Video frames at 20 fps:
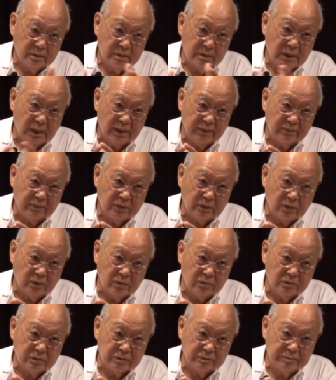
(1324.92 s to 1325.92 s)

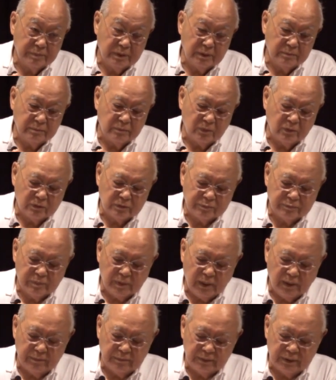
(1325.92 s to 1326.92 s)
Navajos being most
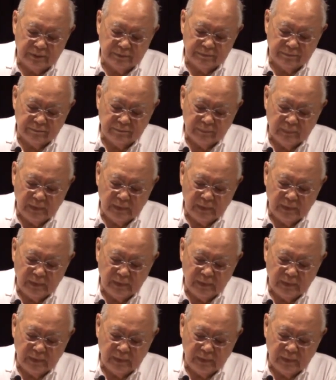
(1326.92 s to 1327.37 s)
prominent.